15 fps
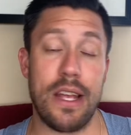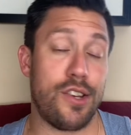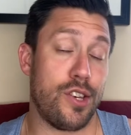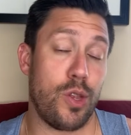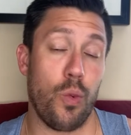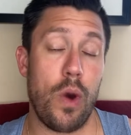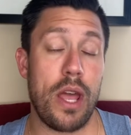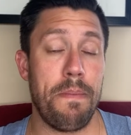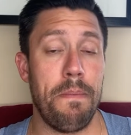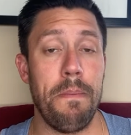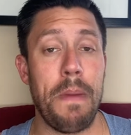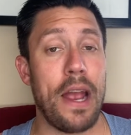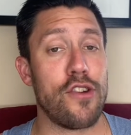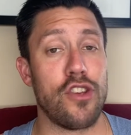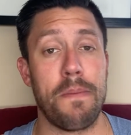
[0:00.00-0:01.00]
That's just the way
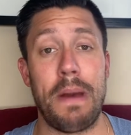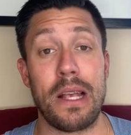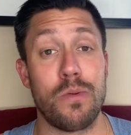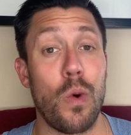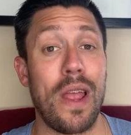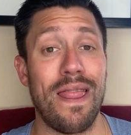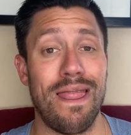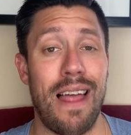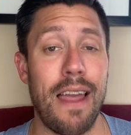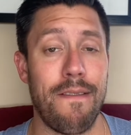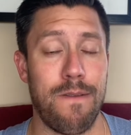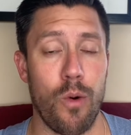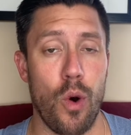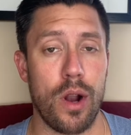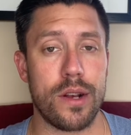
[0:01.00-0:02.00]
Major League Baseball, the way
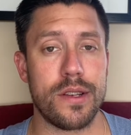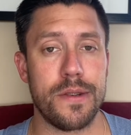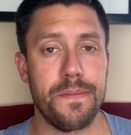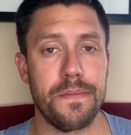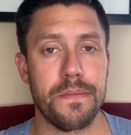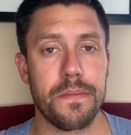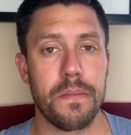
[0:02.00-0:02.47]
life works.